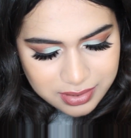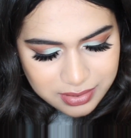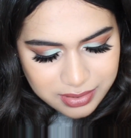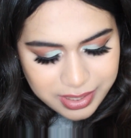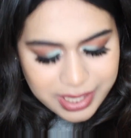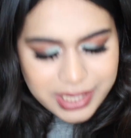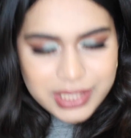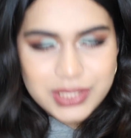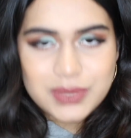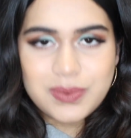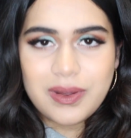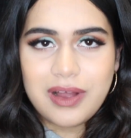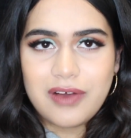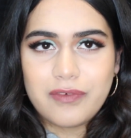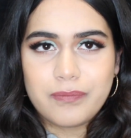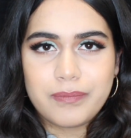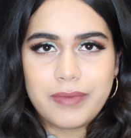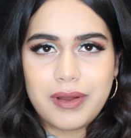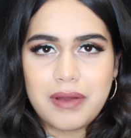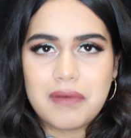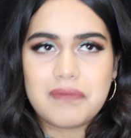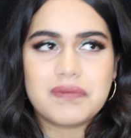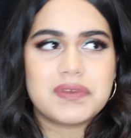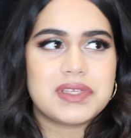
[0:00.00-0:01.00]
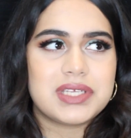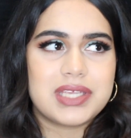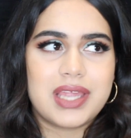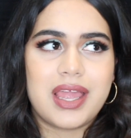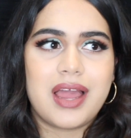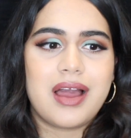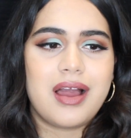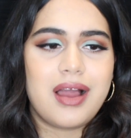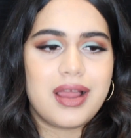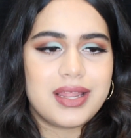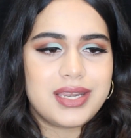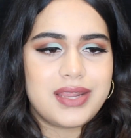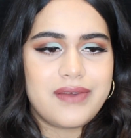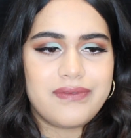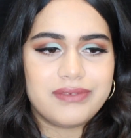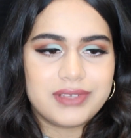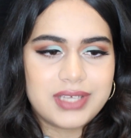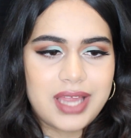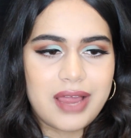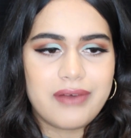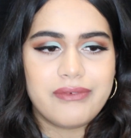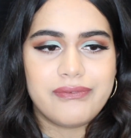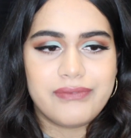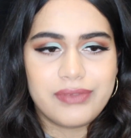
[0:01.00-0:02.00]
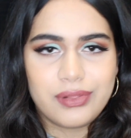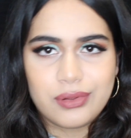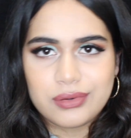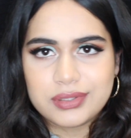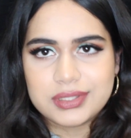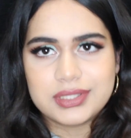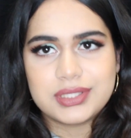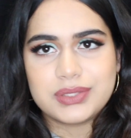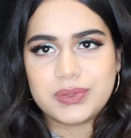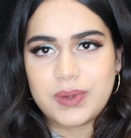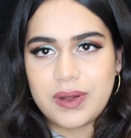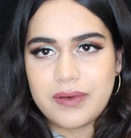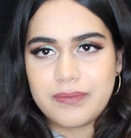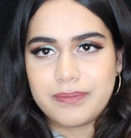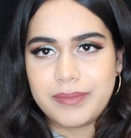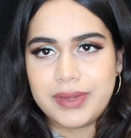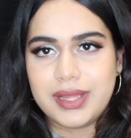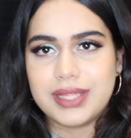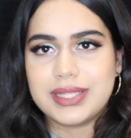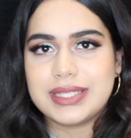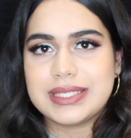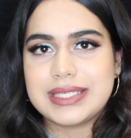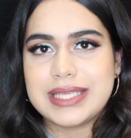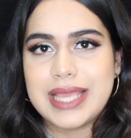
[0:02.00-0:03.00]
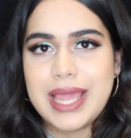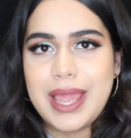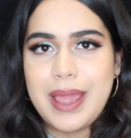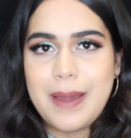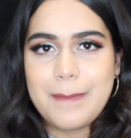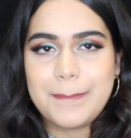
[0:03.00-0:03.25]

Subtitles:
Okay, 12 months. Yeah, I definitely have it for longer than 12 months.